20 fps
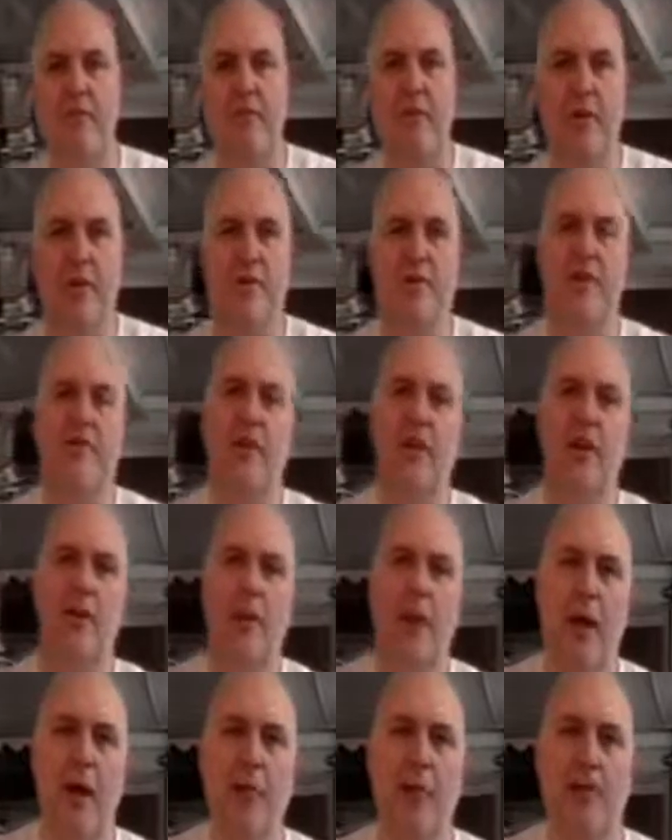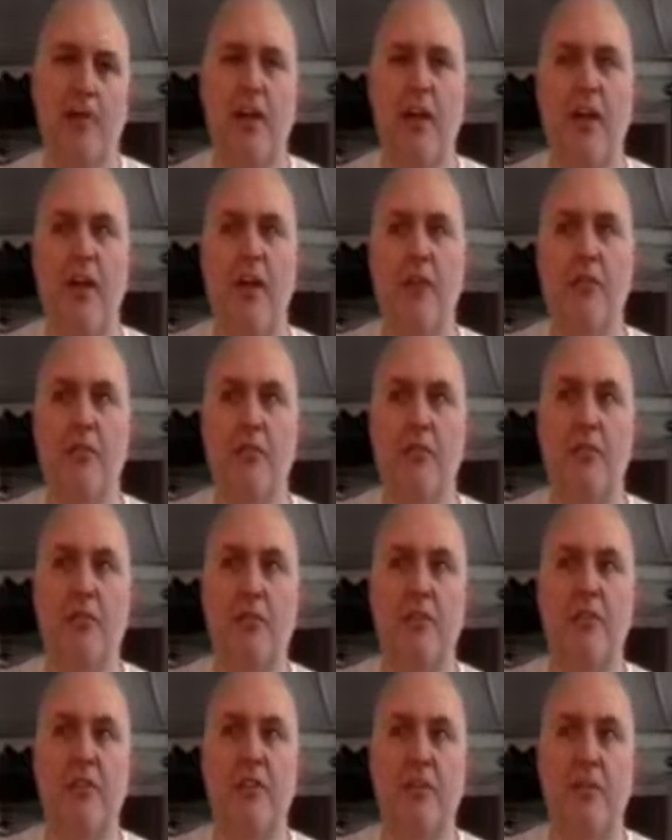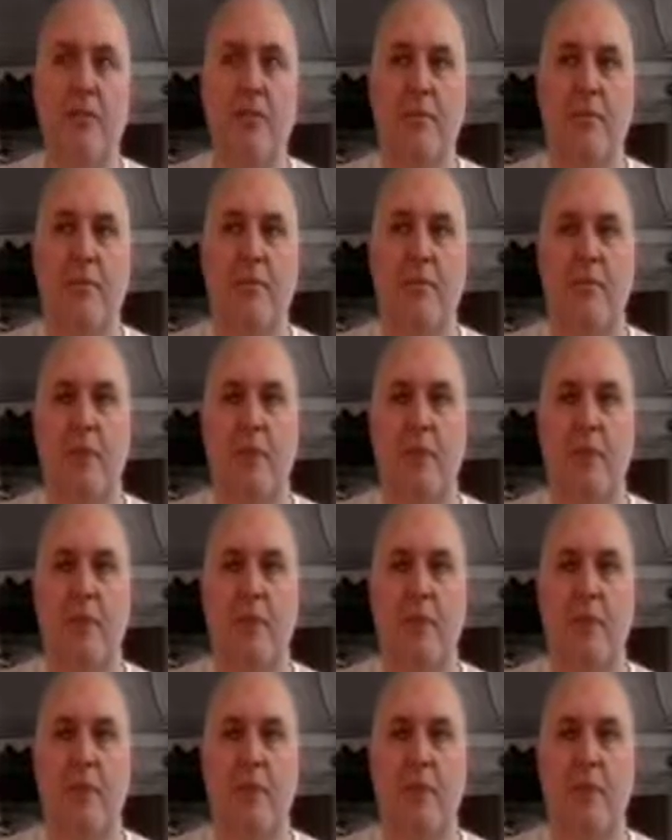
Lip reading: but is a very popular caliber, especially in